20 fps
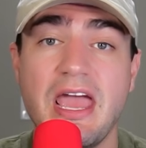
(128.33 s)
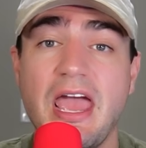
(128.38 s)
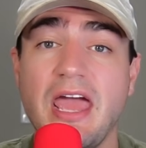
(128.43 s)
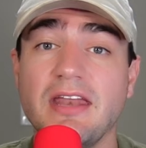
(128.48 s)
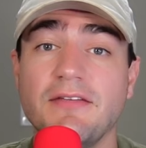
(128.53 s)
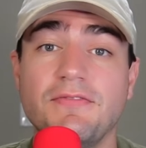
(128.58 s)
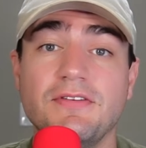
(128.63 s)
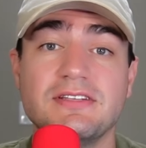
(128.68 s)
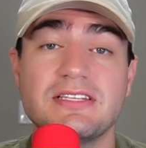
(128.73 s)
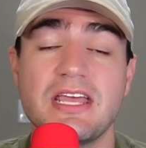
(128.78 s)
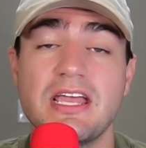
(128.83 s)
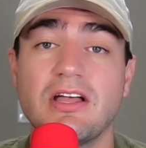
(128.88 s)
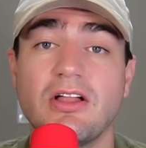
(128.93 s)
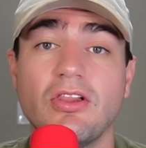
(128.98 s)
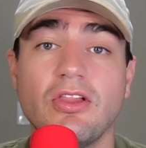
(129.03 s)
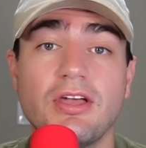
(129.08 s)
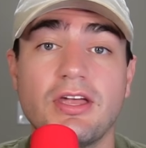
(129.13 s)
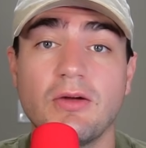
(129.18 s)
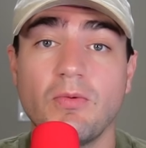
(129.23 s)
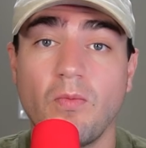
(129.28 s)
And if you take a
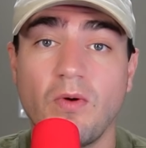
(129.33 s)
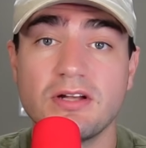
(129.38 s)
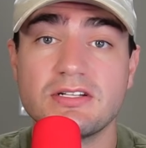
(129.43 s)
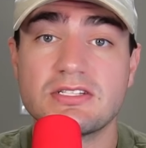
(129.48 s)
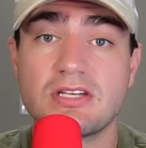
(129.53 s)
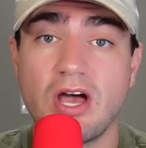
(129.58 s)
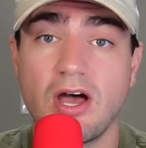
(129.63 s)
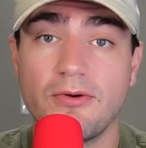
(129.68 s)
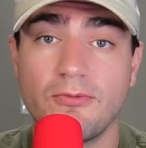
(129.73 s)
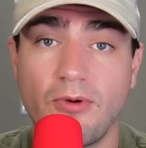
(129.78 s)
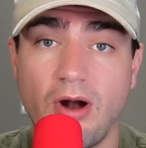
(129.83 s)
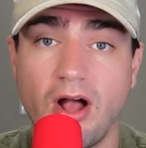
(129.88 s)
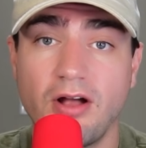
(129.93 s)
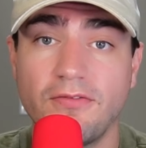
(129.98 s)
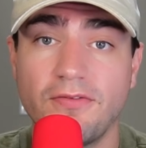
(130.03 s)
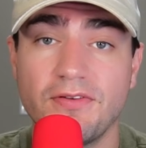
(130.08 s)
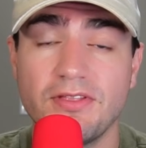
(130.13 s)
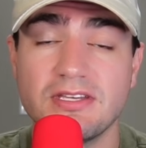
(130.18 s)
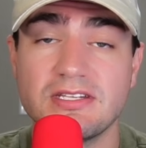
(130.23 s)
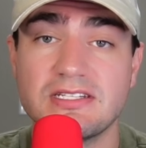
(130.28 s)
look at what's gone wrong
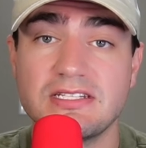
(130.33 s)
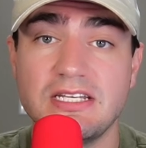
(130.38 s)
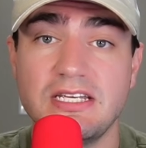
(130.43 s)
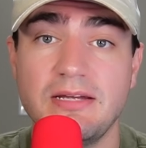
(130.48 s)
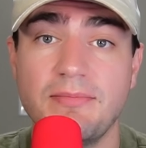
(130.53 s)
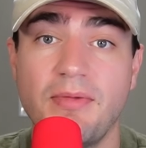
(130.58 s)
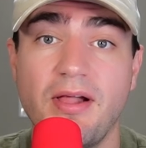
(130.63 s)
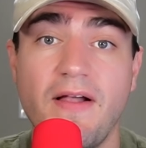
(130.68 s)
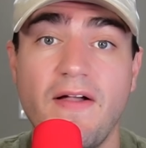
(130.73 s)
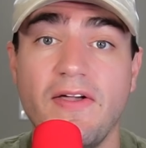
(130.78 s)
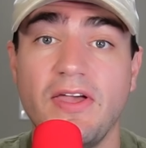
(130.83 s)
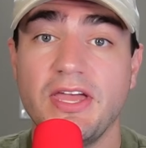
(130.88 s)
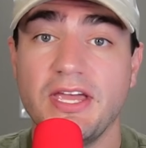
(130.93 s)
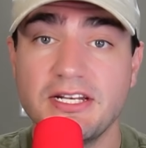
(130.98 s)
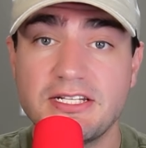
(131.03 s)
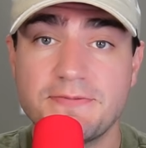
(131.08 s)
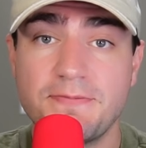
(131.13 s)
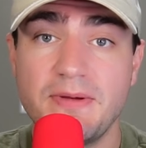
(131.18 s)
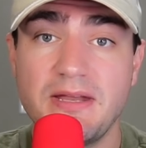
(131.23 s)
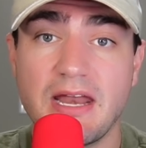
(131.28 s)
for this team,
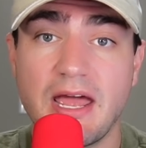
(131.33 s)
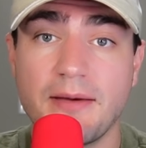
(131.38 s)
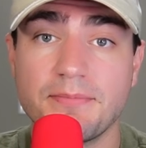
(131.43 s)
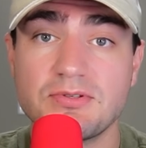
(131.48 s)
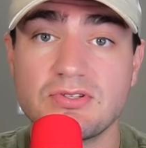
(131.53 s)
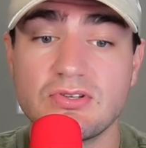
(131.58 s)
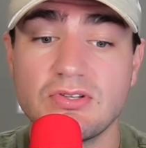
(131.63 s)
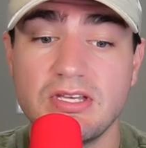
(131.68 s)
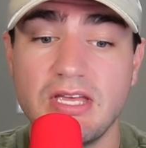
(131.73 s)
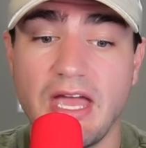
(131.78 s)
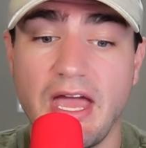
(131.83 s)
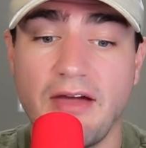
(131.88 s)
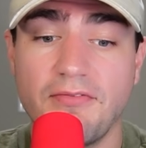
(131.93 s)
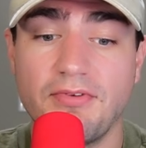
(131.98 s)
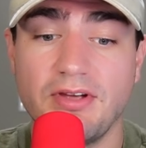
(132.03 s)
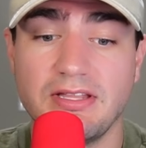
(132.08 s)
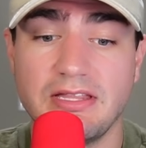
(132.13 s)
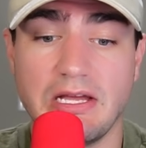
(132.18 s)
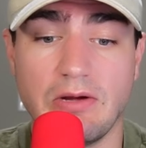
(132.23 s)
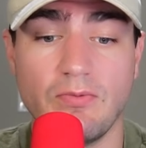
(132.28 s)
it's been absolutely
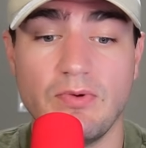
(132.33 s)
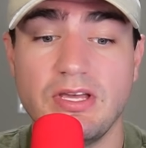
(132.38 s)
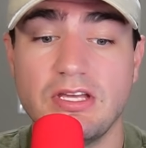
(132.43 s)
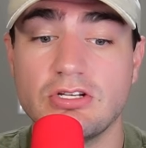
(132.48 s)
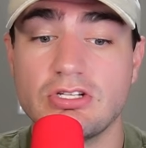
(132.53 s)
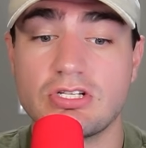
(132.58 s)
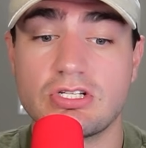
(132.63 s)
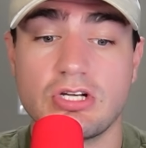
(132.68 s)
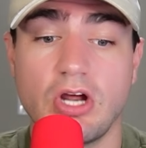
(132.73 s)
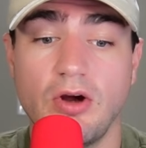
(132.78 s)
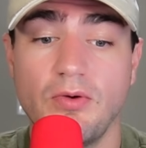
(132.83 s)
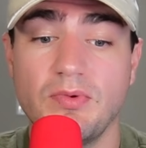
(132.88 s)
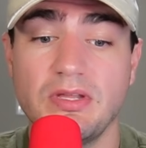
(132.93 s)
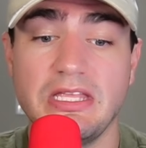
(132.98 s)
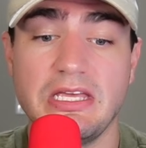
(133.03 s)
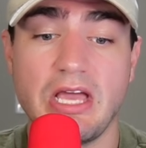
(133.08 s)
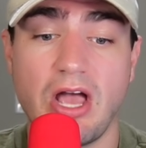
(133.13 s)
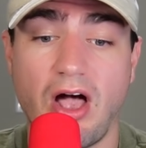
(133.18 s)
everything. We could start with the